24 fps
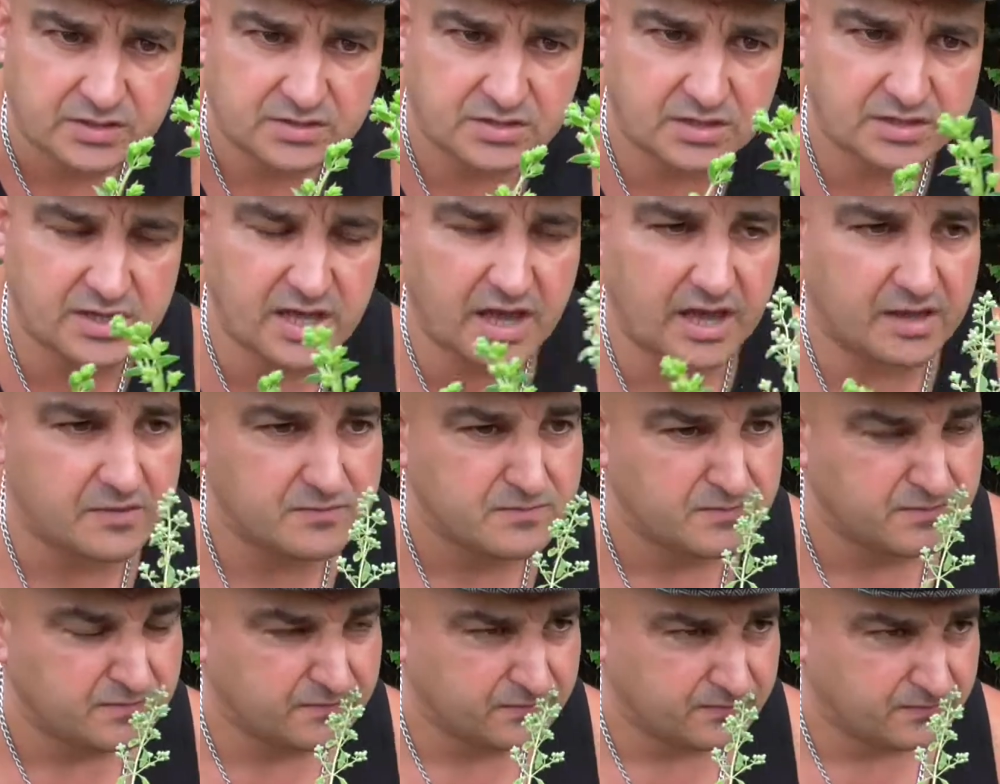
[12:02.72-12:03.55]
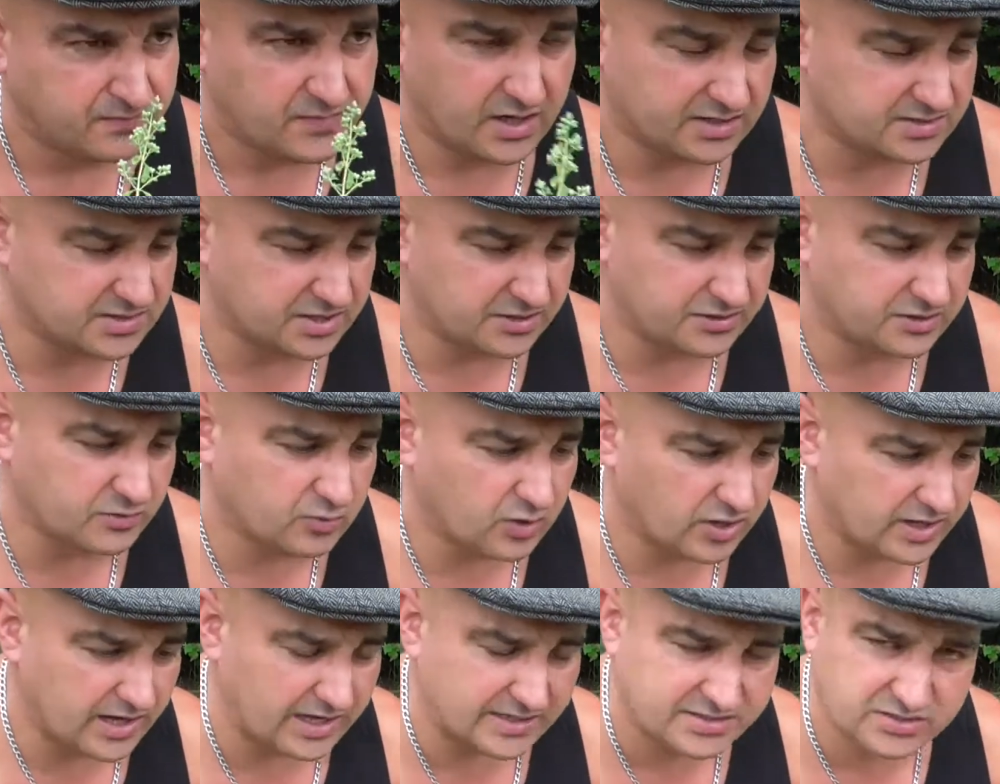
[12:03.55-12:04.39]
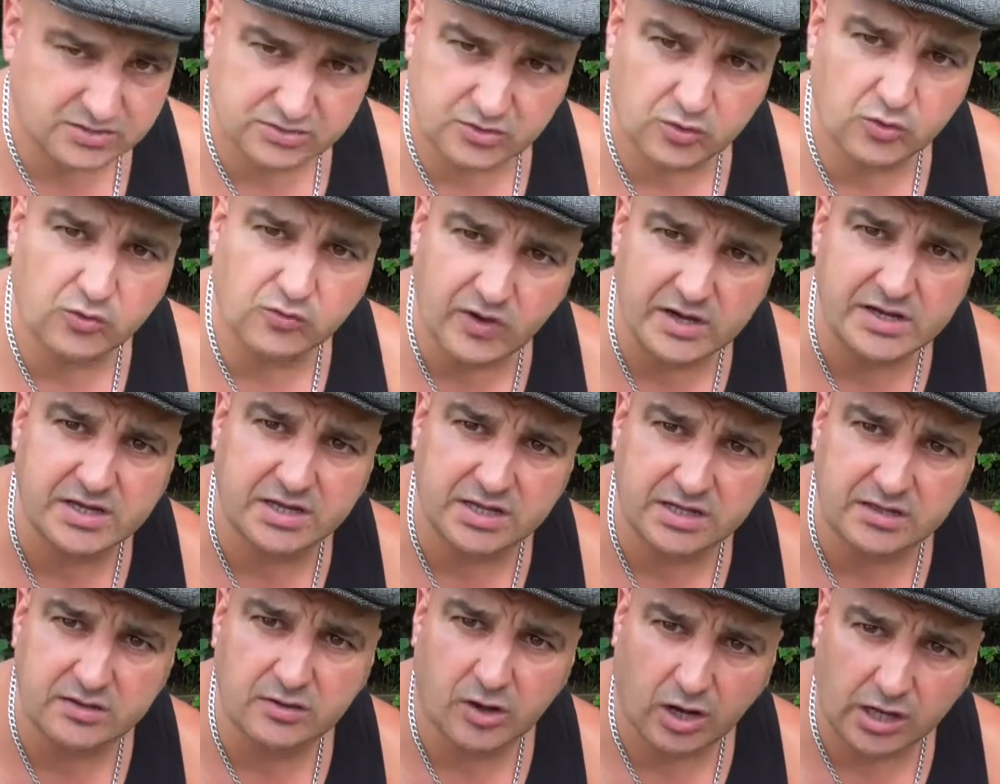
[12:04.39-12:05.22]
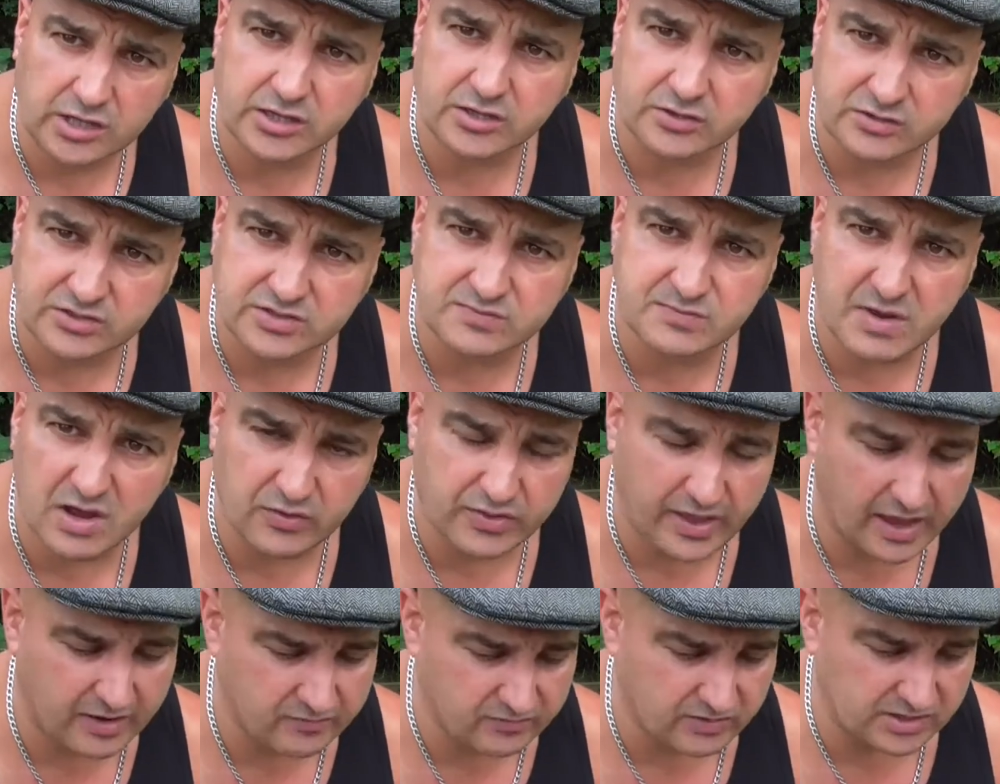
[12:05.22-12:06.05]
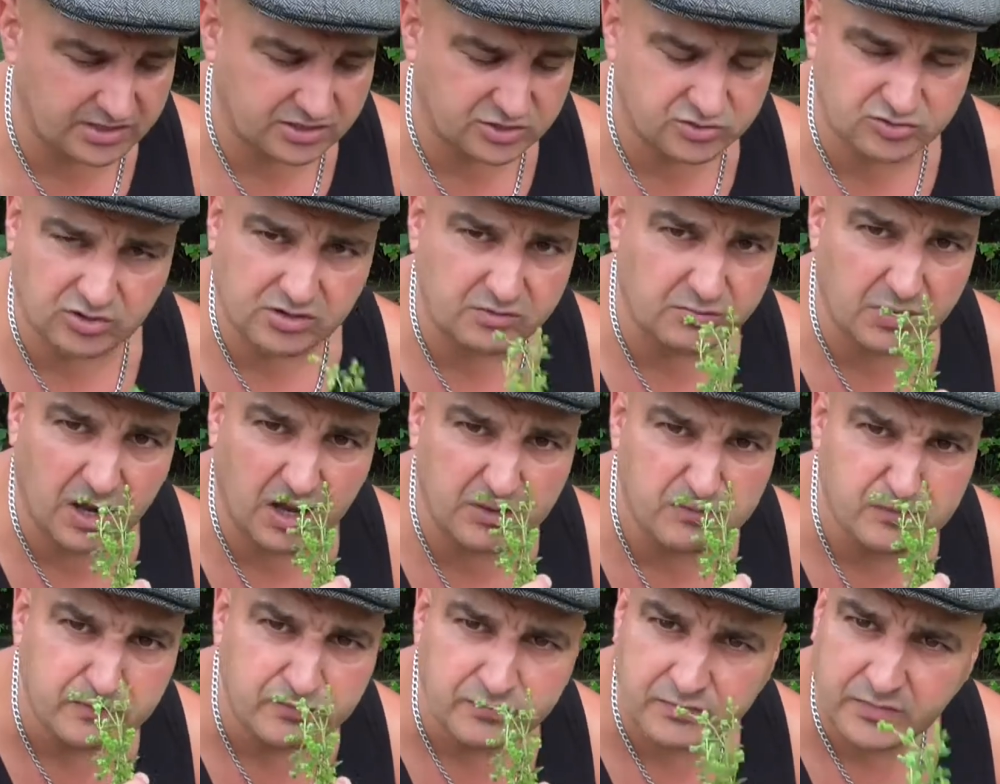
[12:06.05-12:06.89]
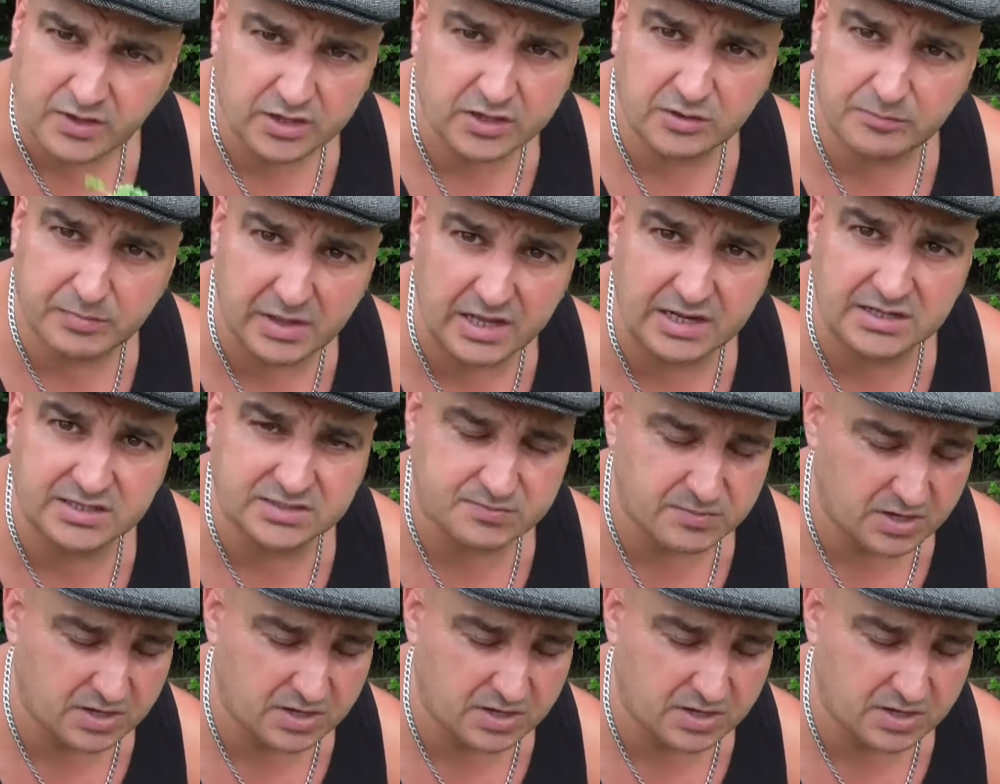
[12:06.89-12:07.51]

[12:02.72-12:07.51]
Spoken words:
So yeah. I'll tell you what, that's already, I can smell that really strong, but I can barely